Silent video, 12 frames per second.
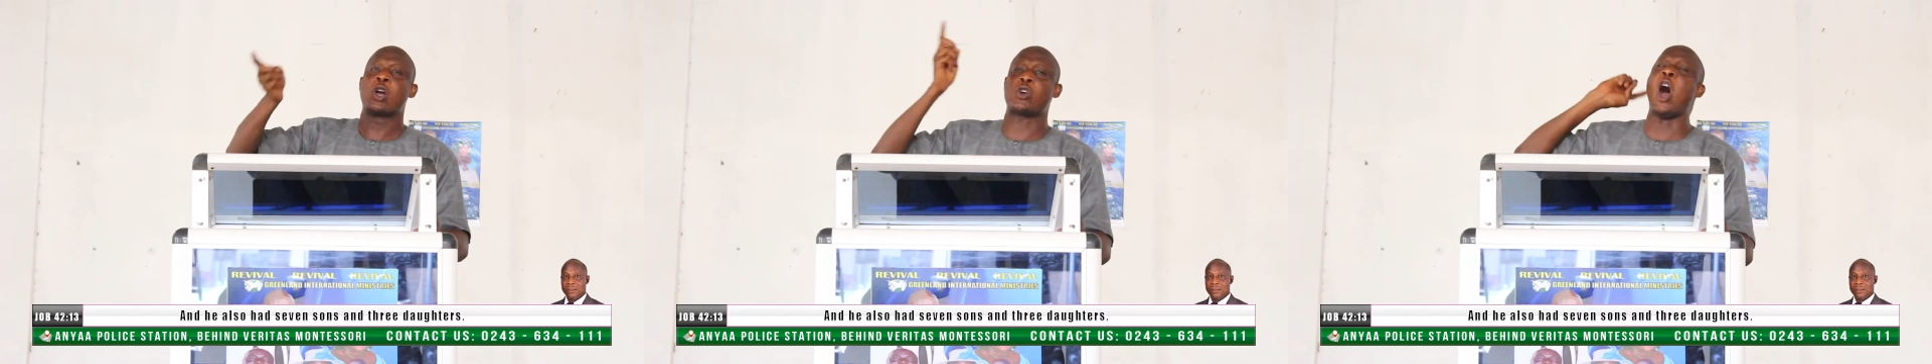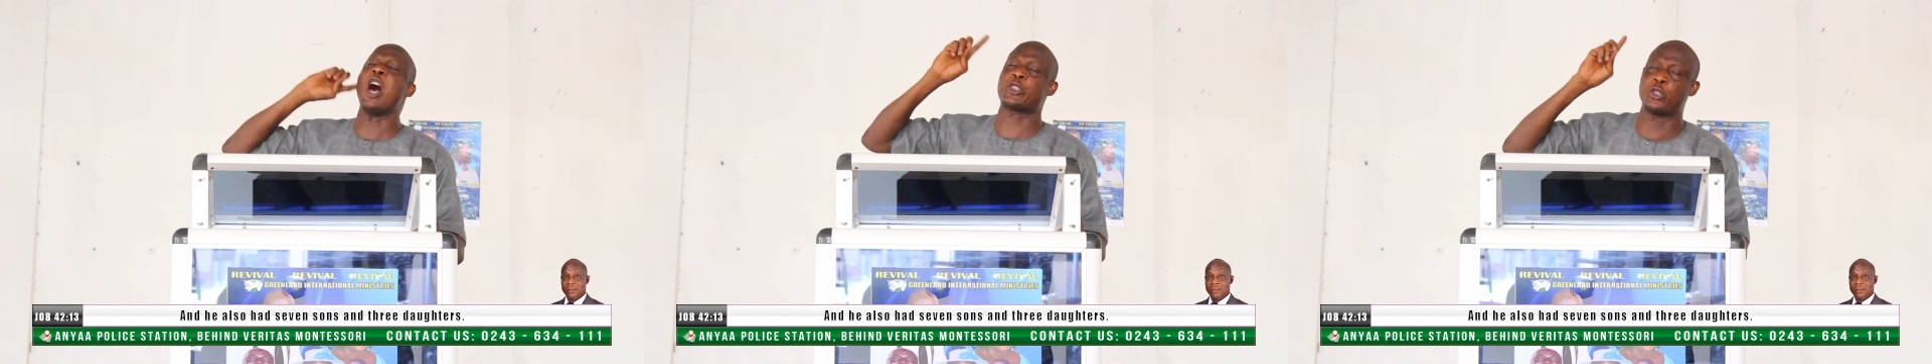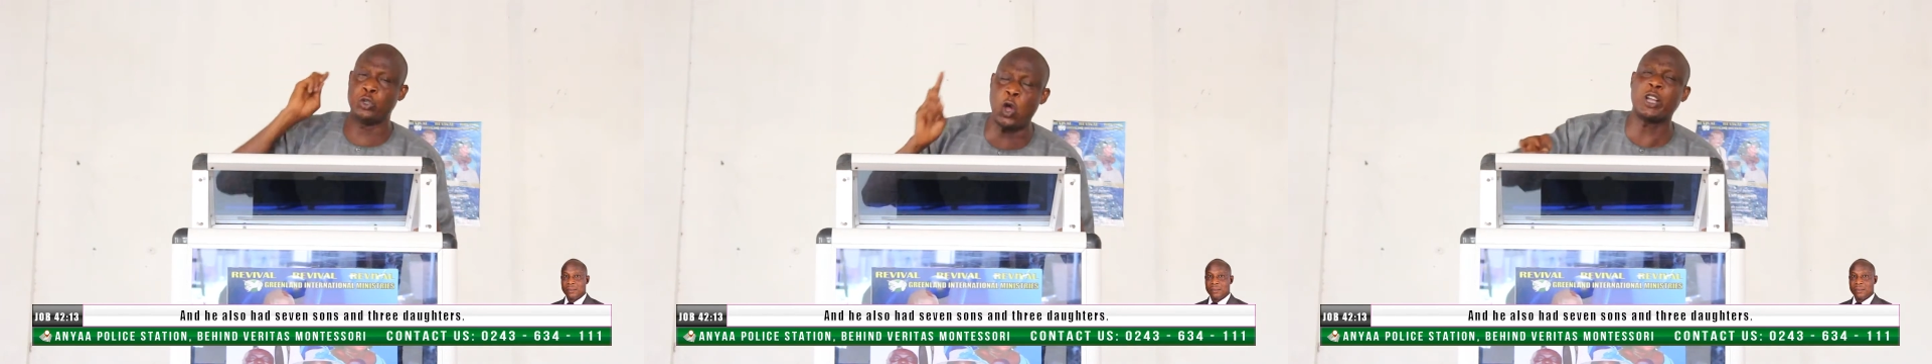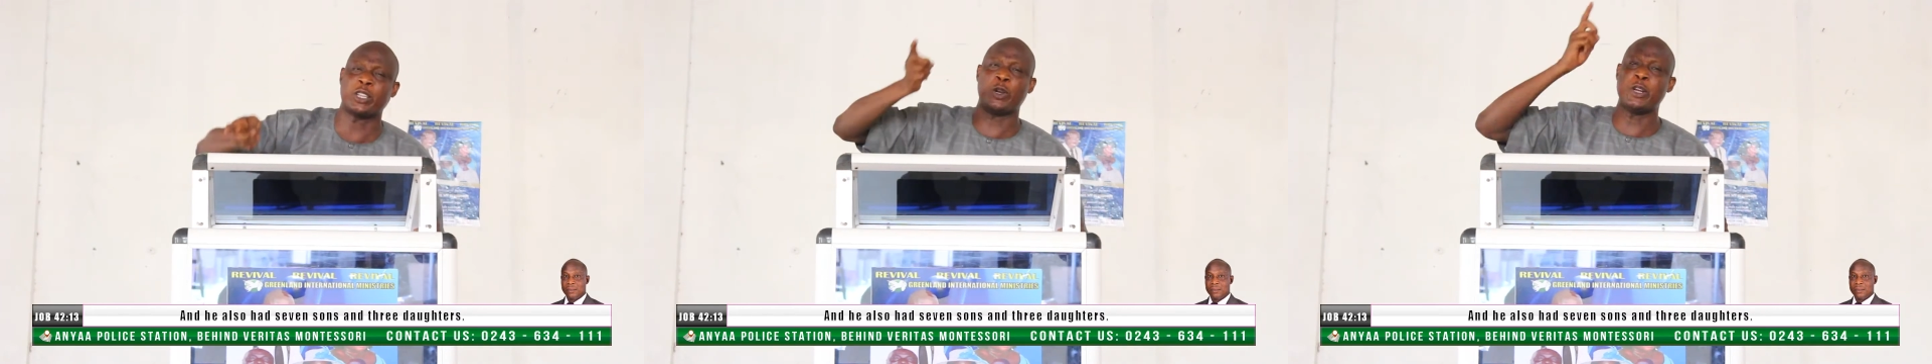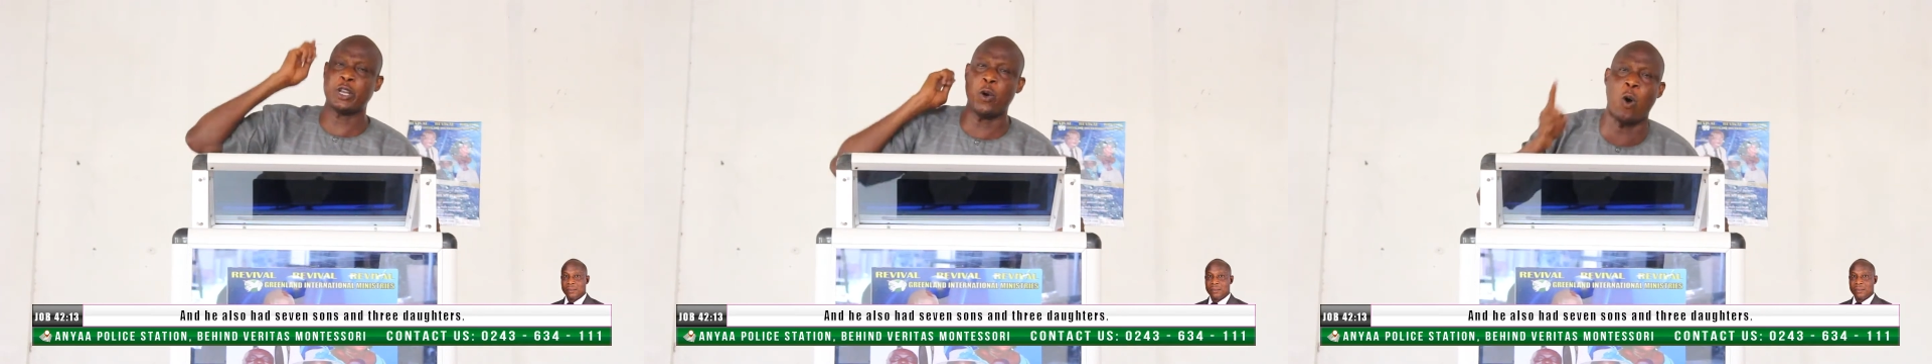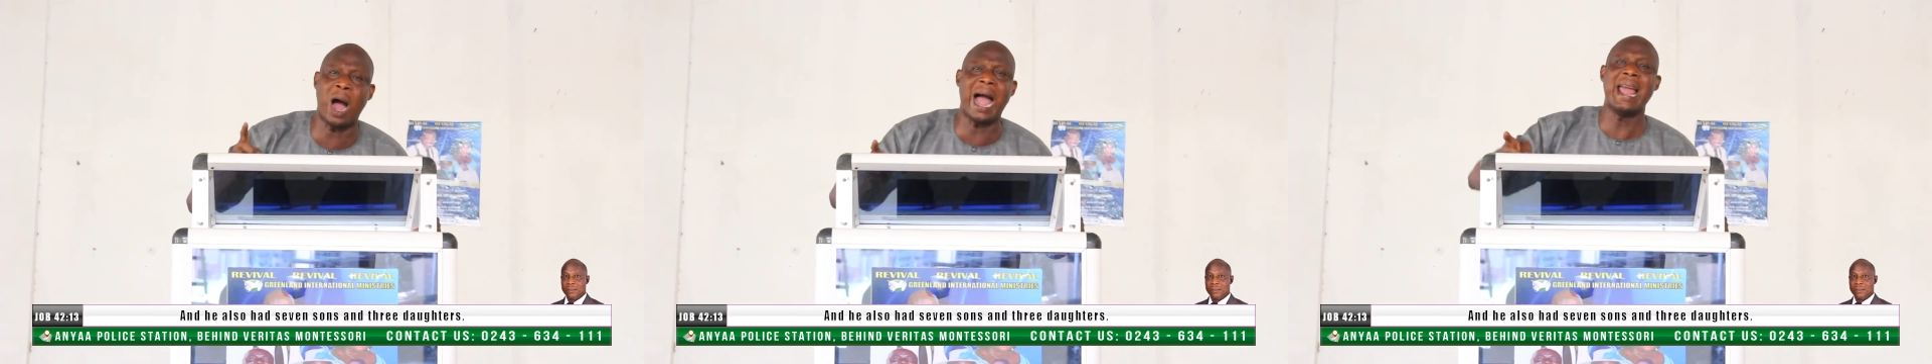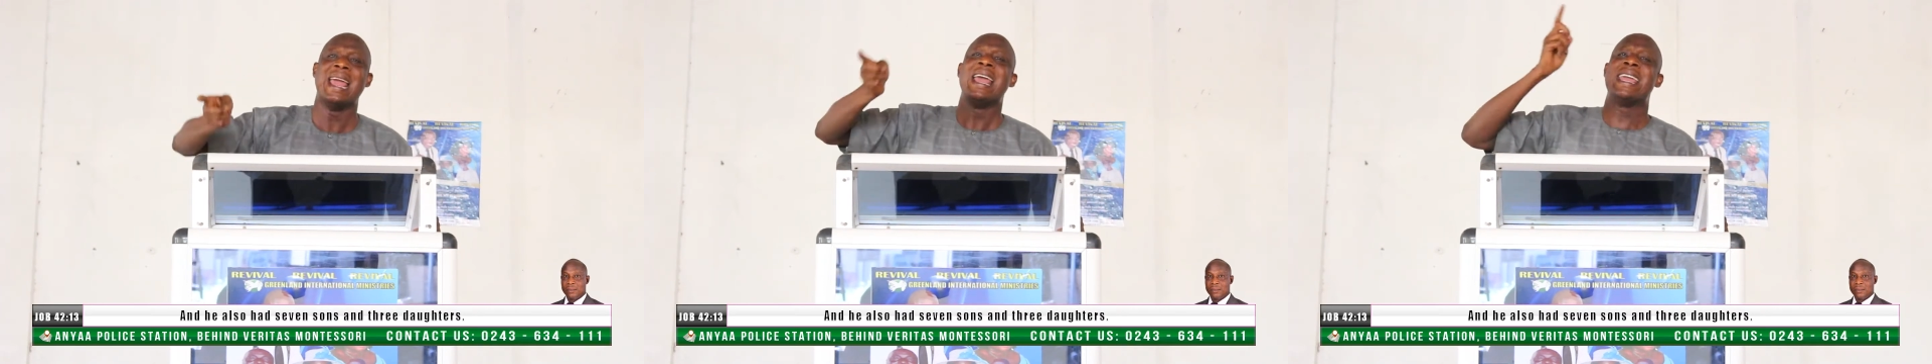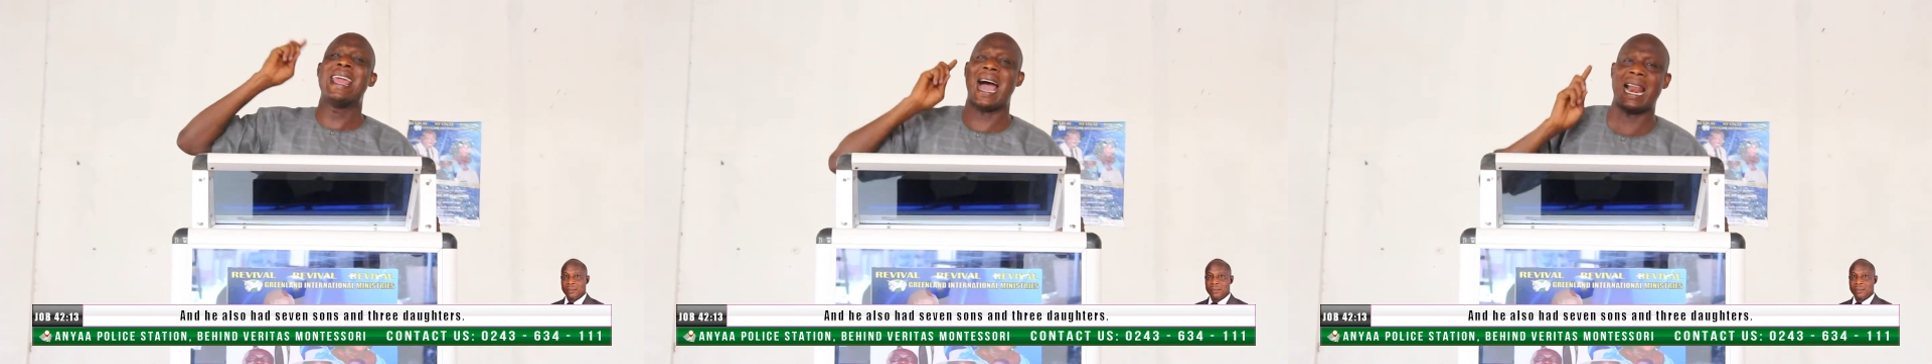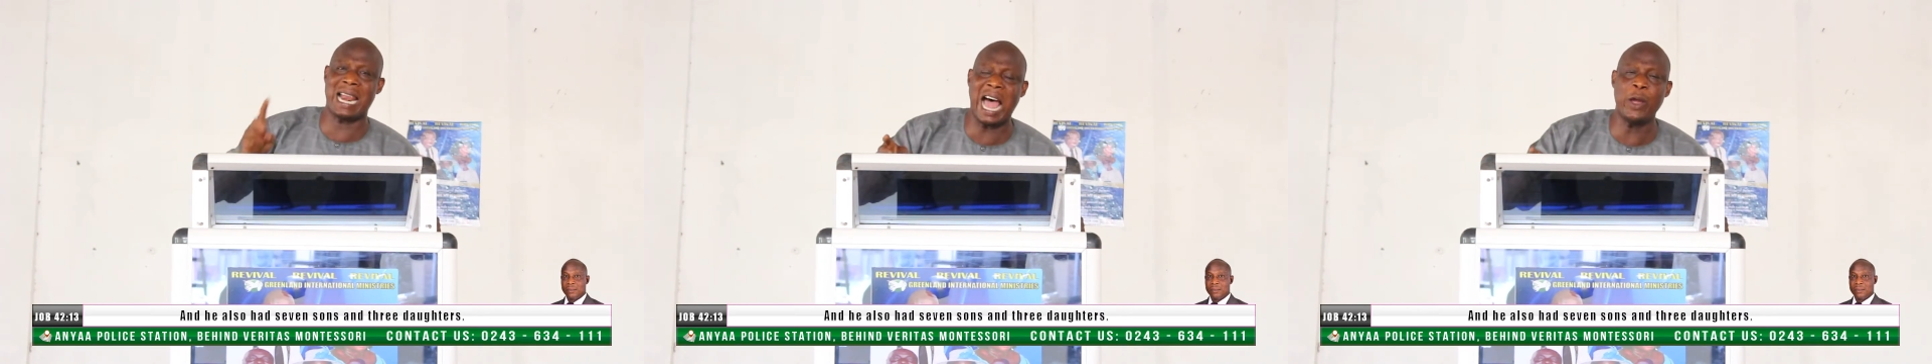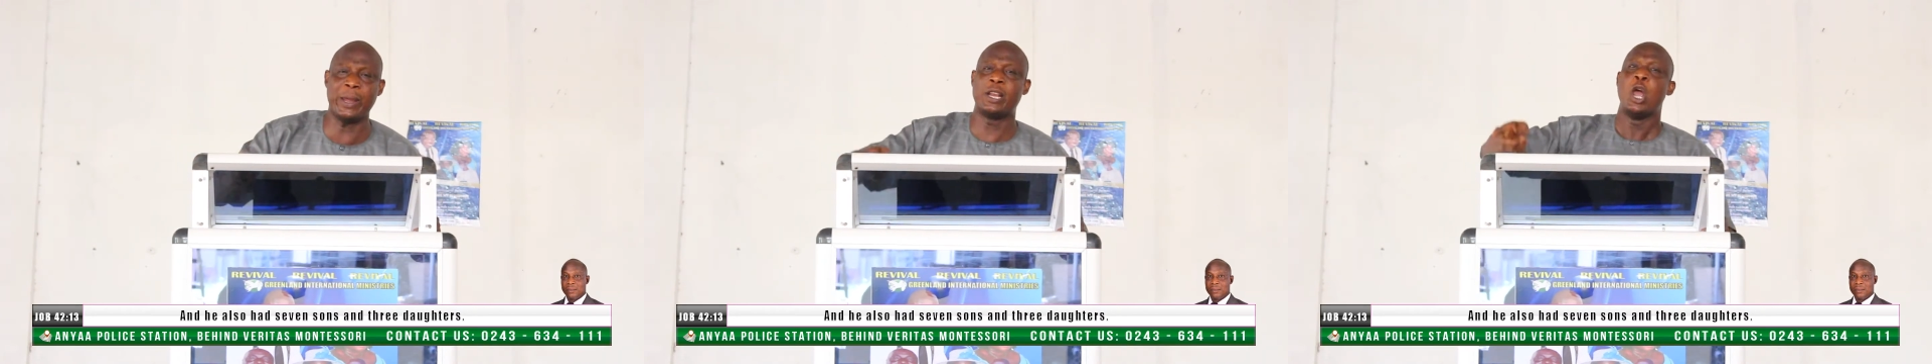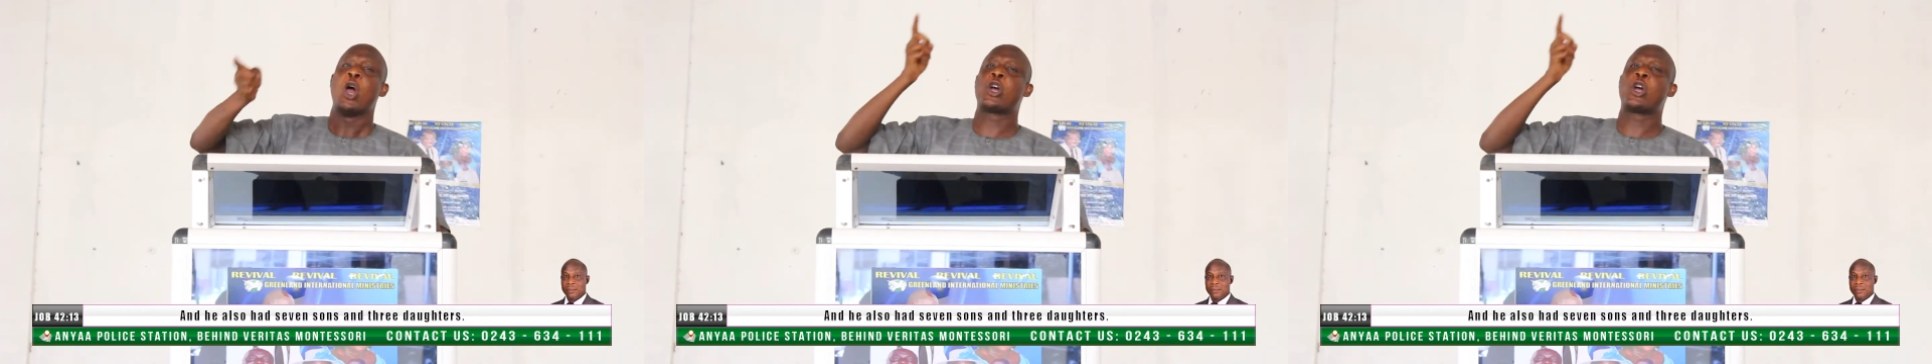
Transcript: God knows the reason why he allowed it.